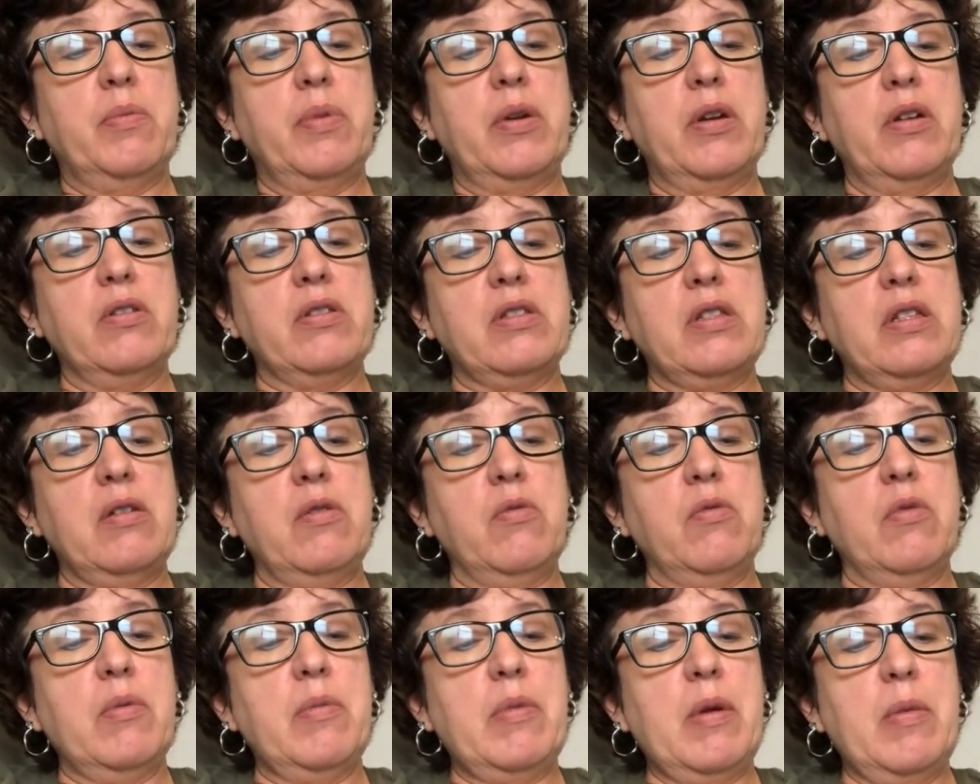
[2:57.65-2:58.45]
Percy,
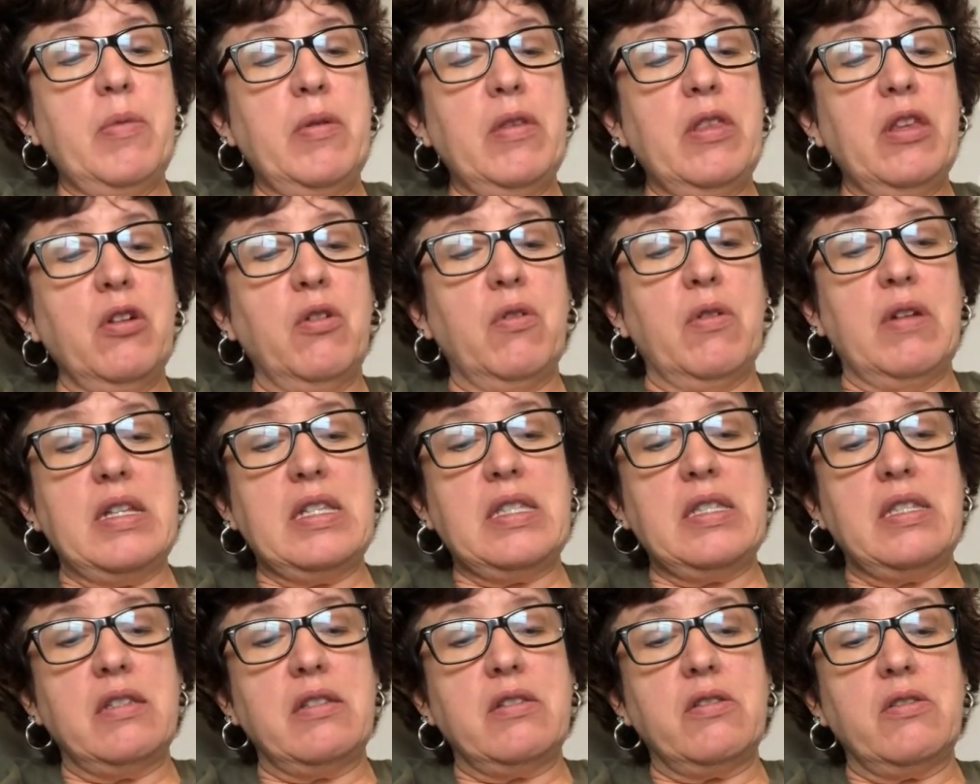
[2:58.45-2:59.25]
remember the Gray
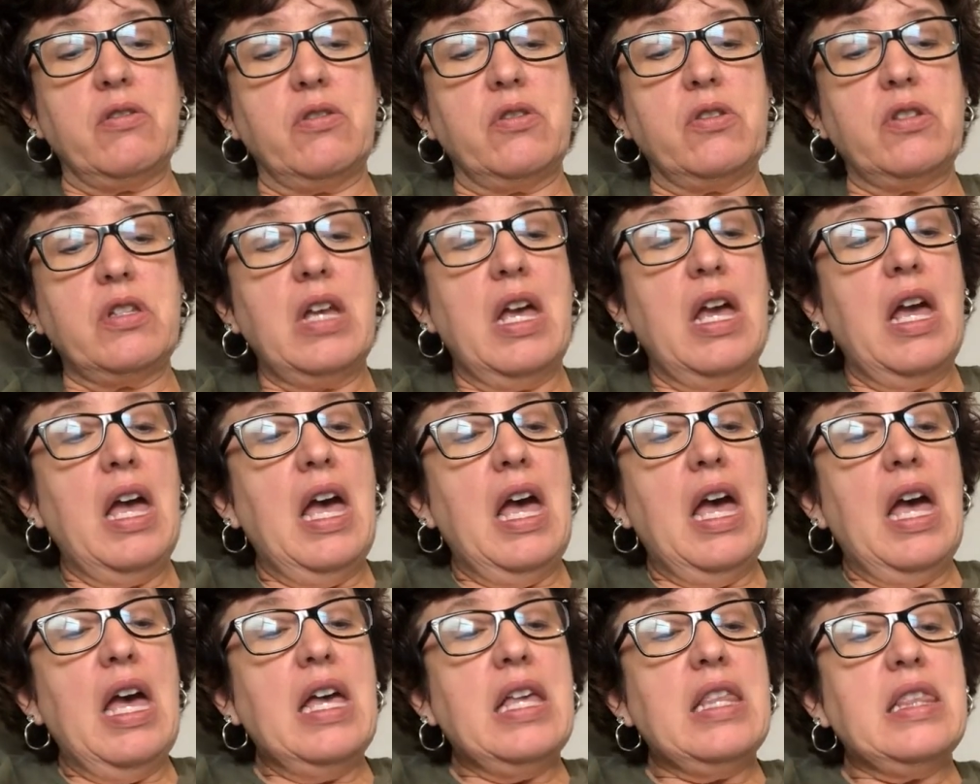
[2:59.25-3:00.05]
sisters?
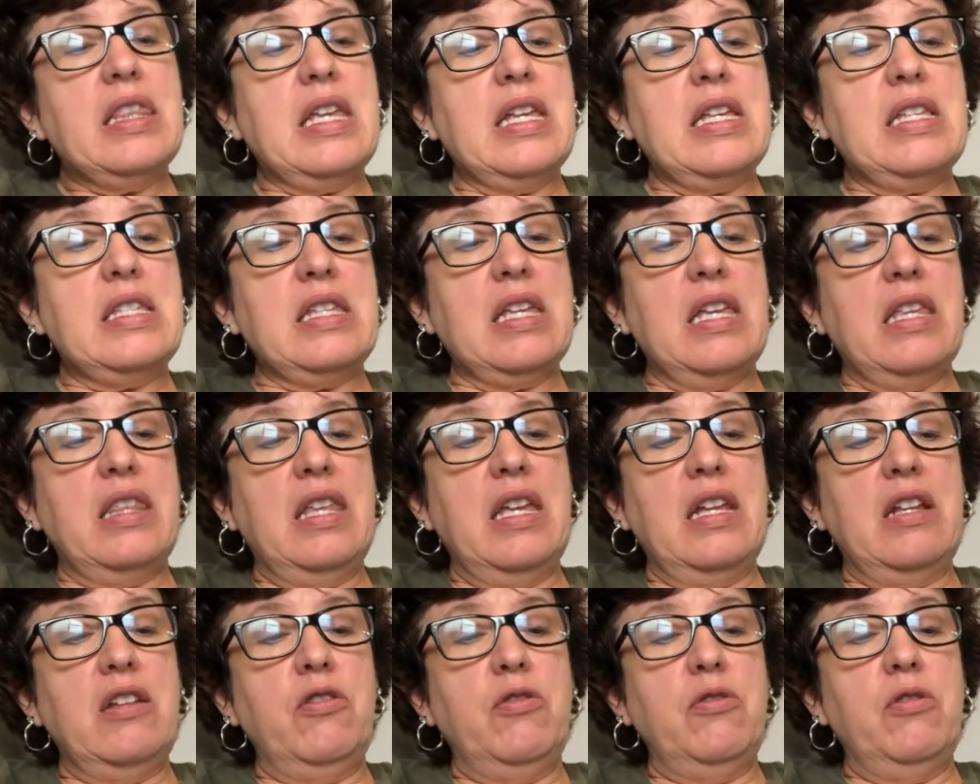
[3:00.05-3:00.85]
They said
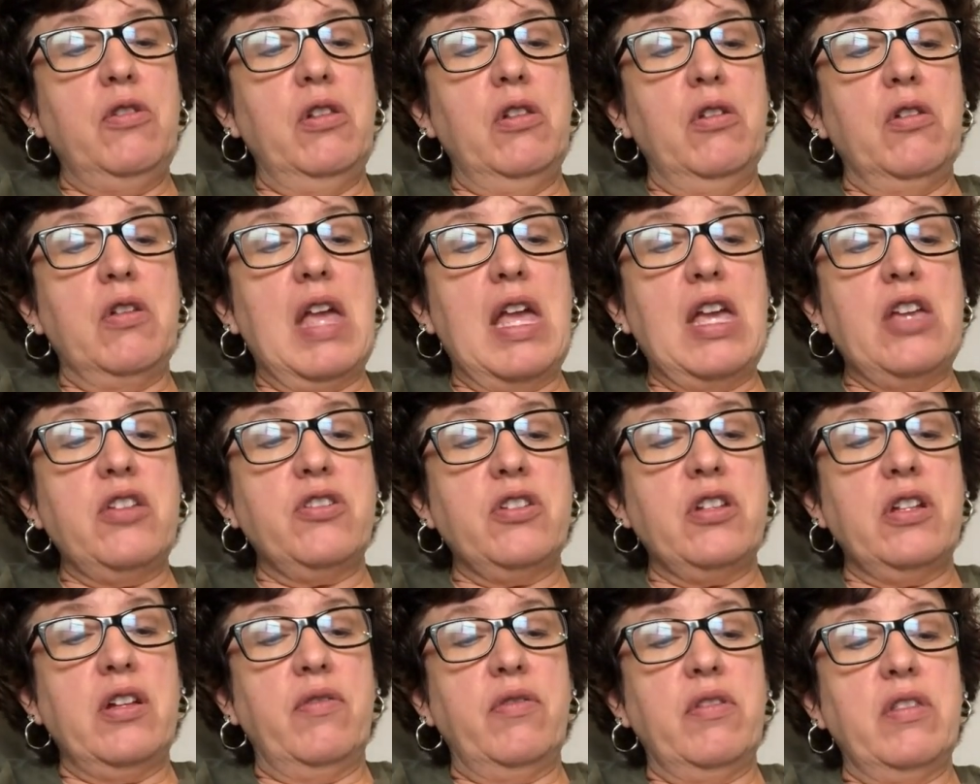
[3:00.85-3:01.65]
they knew the
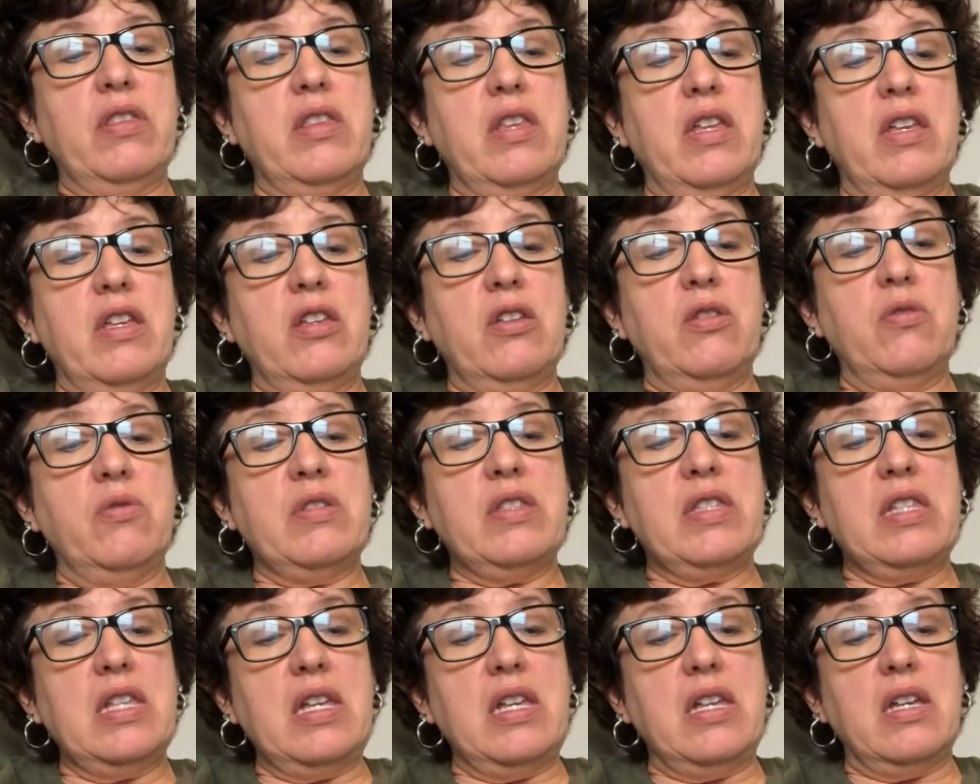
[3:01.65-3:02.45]
location of the thing you
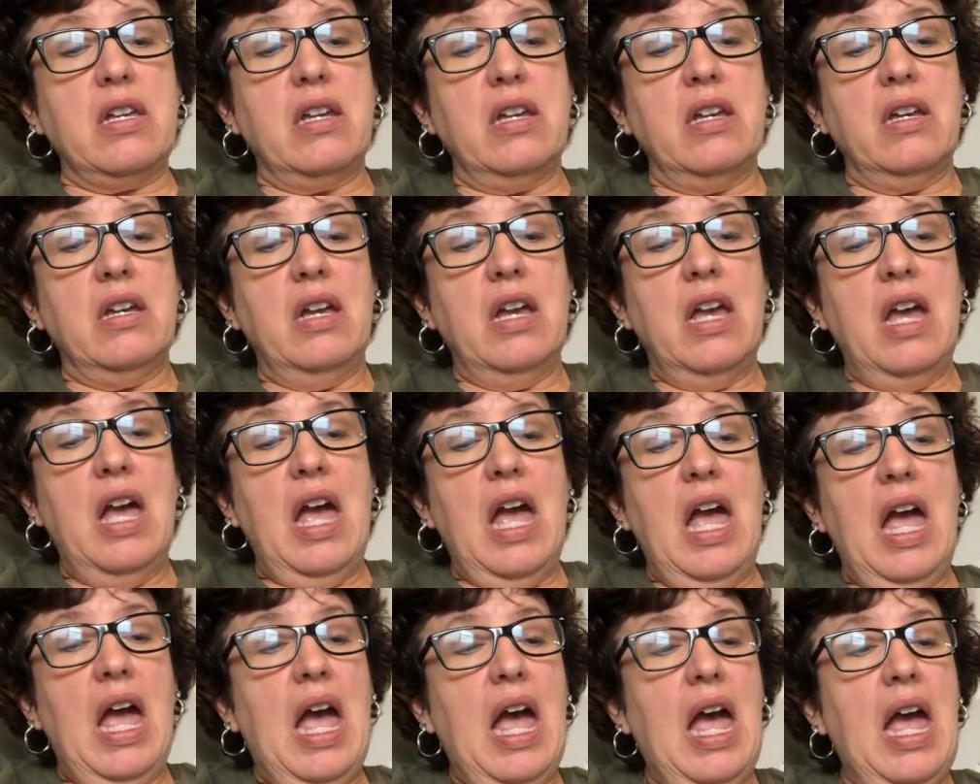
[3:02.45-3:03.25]
seek.
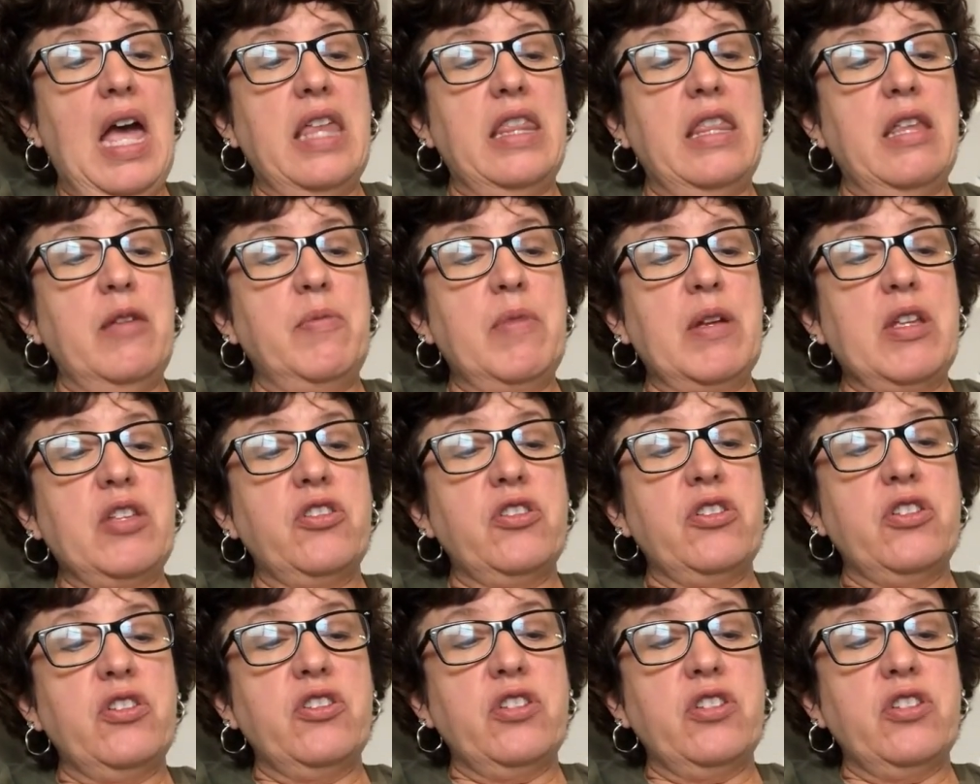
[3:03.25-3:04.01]
And they mentioned